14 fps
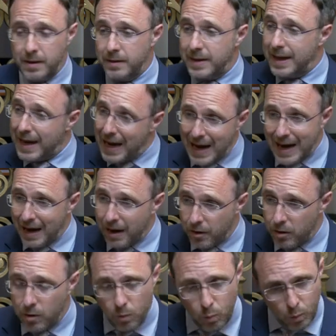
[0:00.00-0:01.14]
They
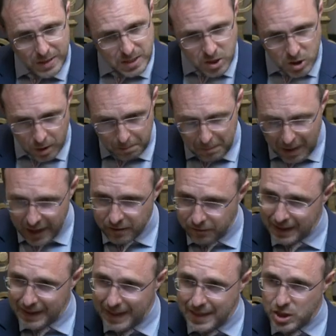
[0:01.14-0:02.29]
are, with some
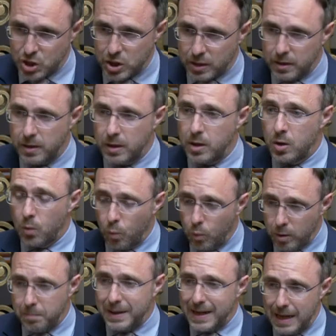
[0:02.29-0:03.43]
modification,
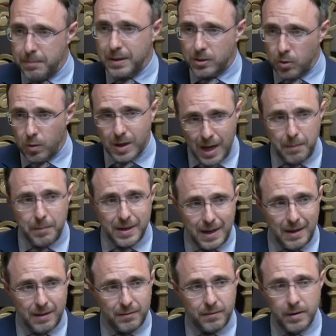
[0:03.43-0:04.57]
would be able to
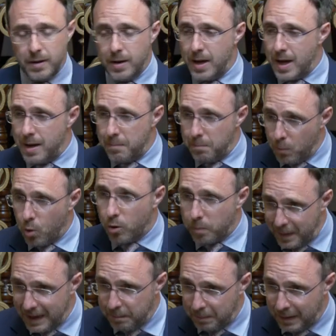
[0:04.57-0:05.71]
accommodate uh, more
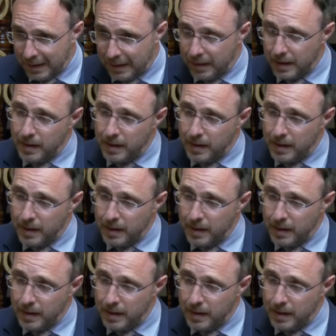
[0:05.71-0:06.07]
people